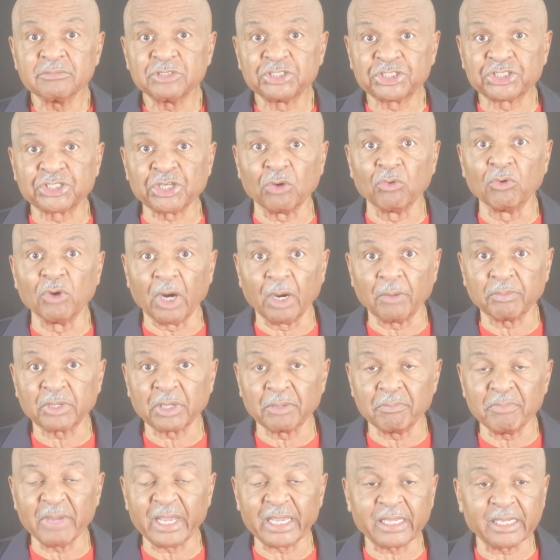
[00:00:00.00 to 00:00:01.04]
show up,
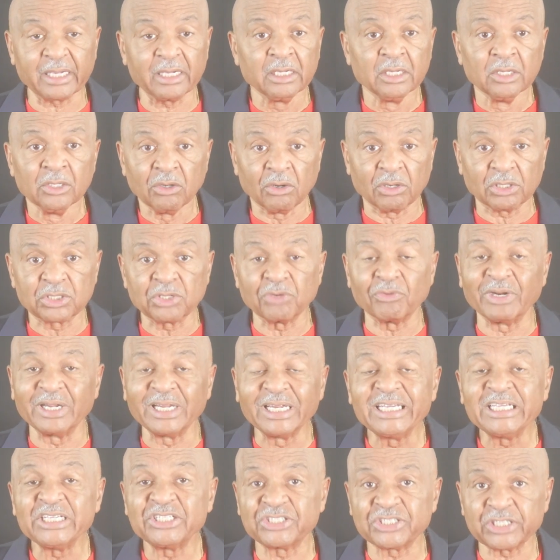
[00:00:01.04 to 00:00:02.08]
to make it or to
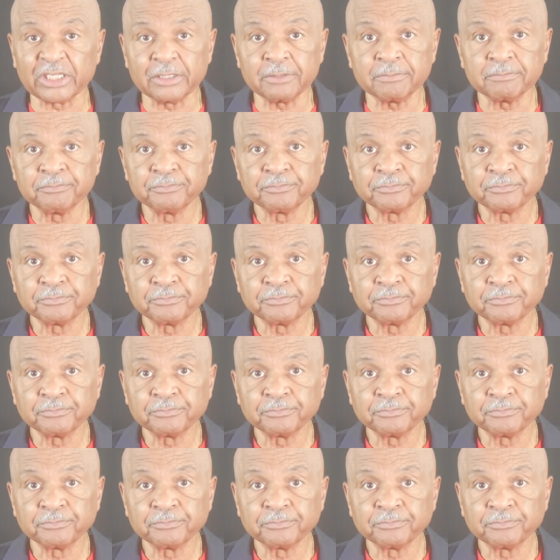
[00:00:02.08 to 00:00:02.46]
release it.